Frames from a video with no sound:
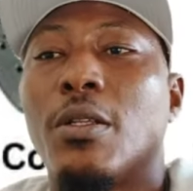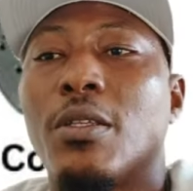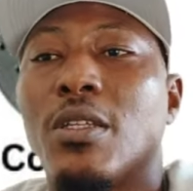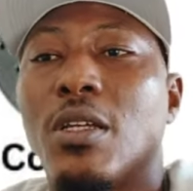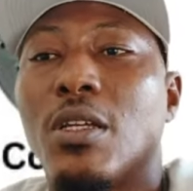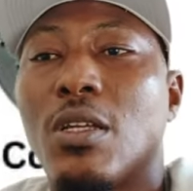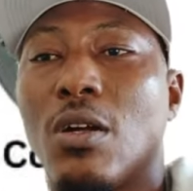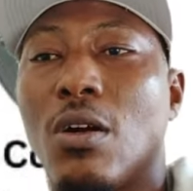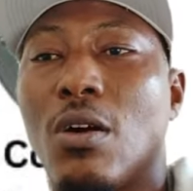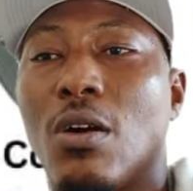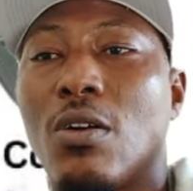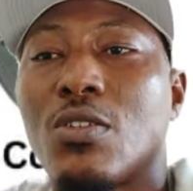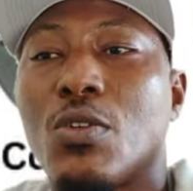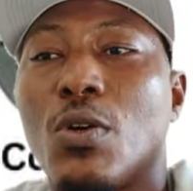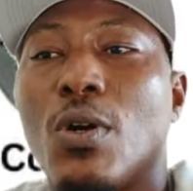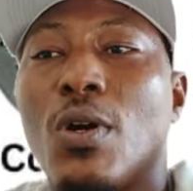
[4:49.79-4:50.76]
Also,
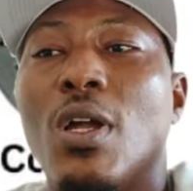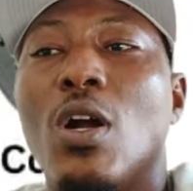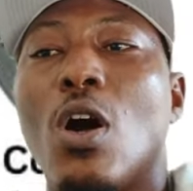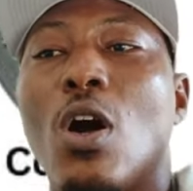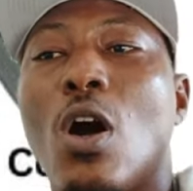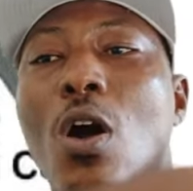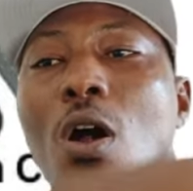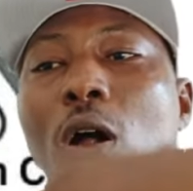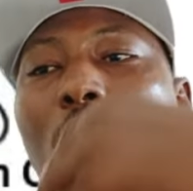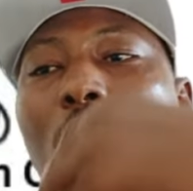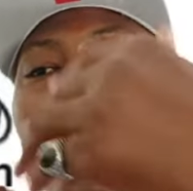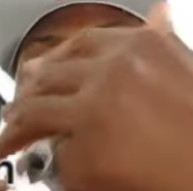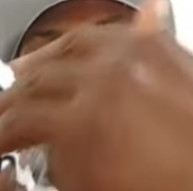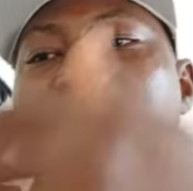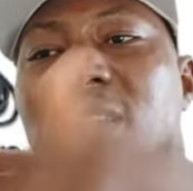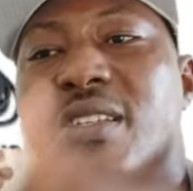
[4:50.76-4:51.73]
all these
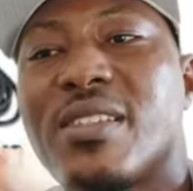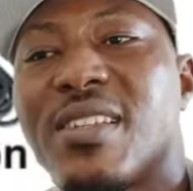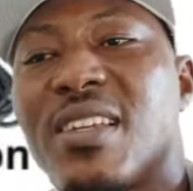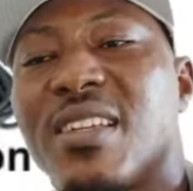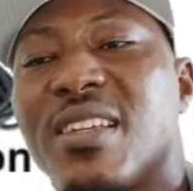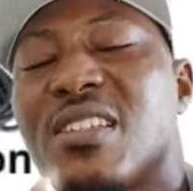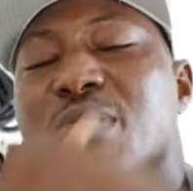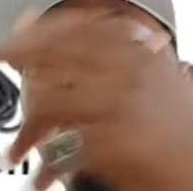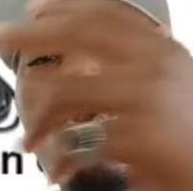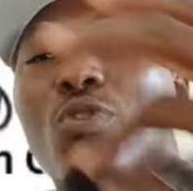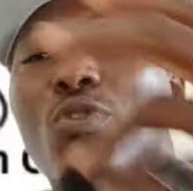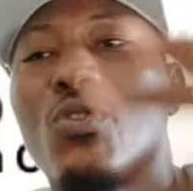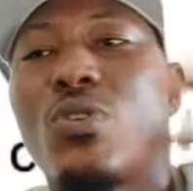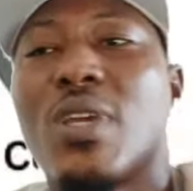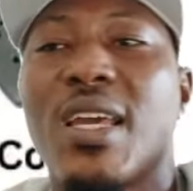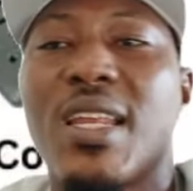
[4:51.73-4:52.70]
things put
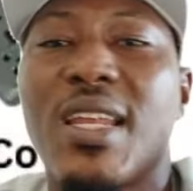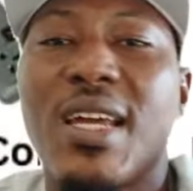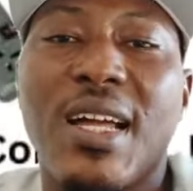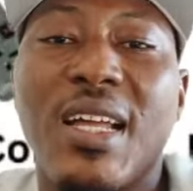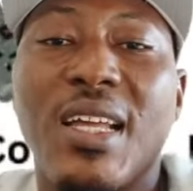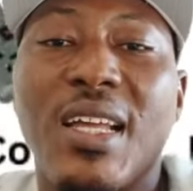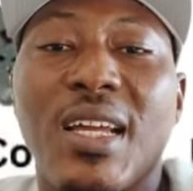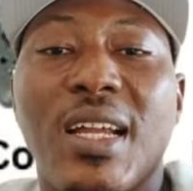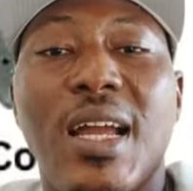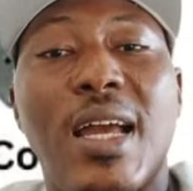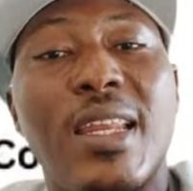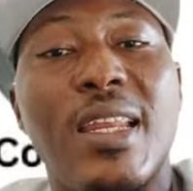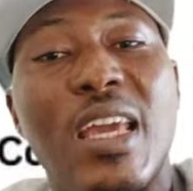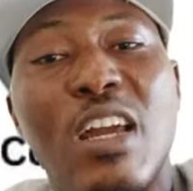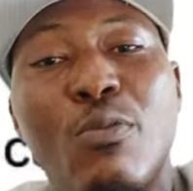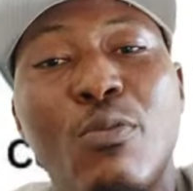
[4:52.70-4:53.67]
together can help
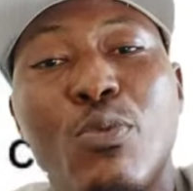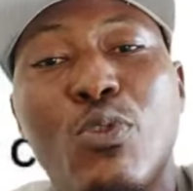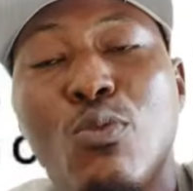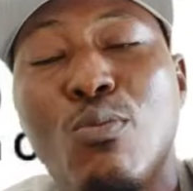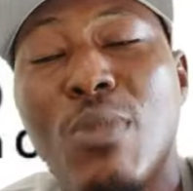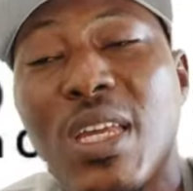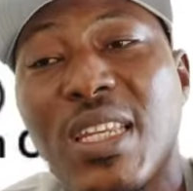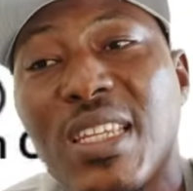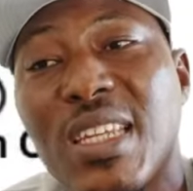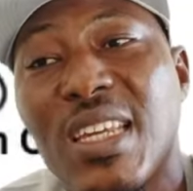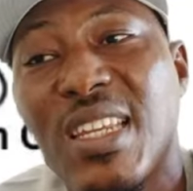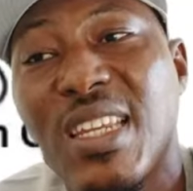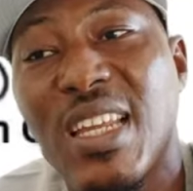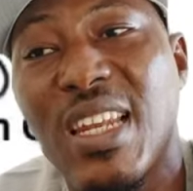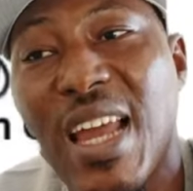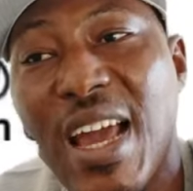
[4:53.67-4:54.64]
you maintain the life,